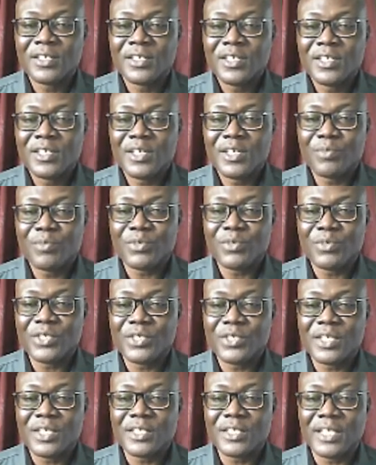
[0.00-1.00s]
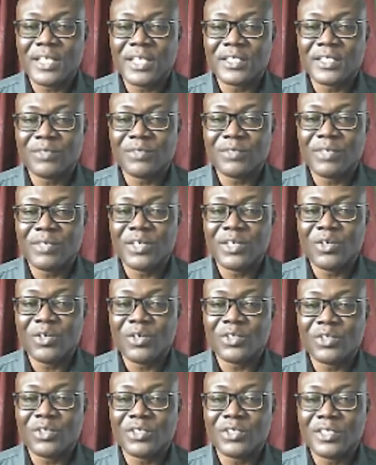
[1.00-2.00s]
a process that is very
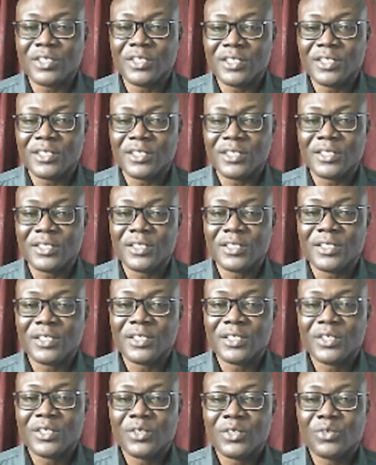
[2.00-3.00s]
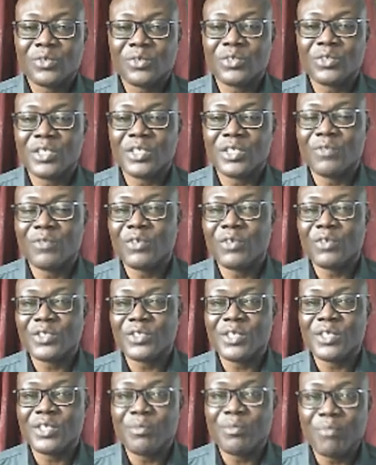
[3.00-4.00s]
hot, this could give us
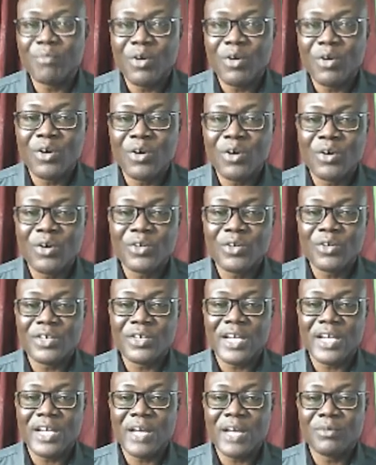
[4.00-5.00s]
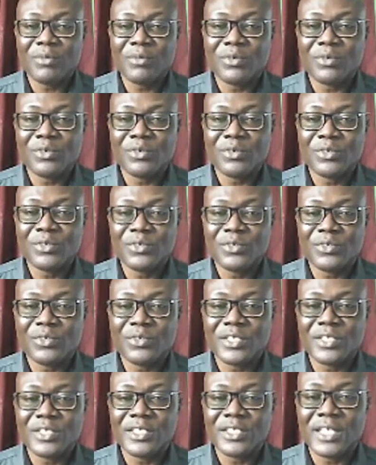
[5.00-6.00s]
a more reliable
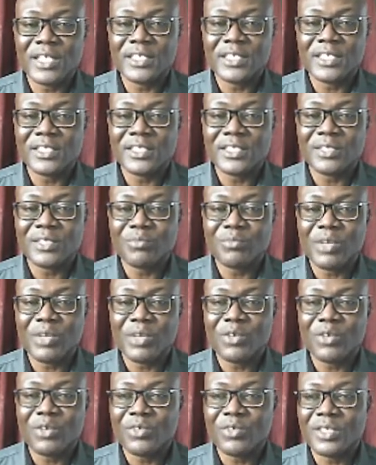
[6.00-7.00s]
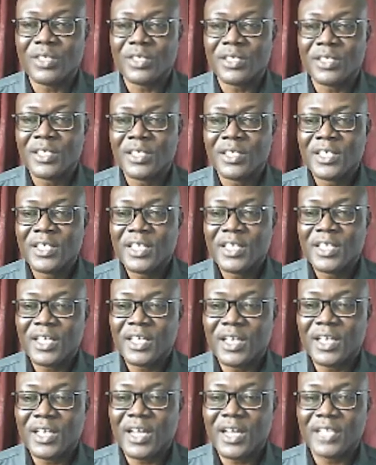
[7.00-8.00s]
reading, that is the mercury
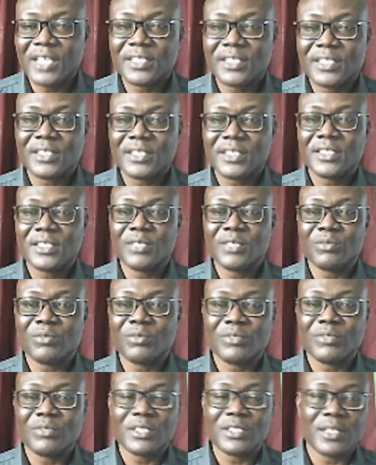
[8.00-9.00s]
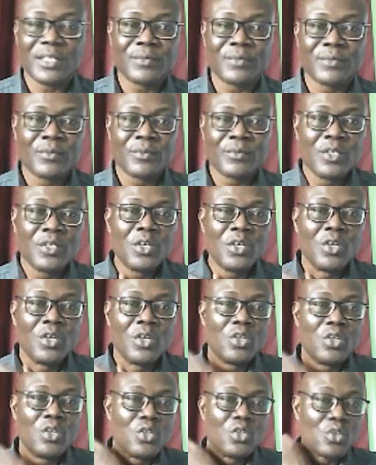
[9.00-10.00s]
in glass thermometer.
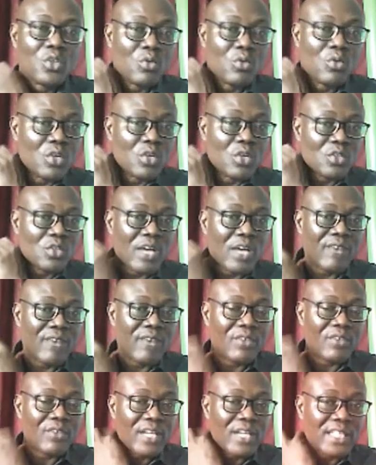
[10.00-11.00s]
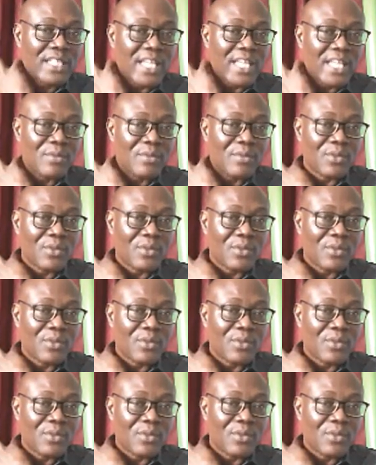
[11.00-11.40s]
So we also have other types of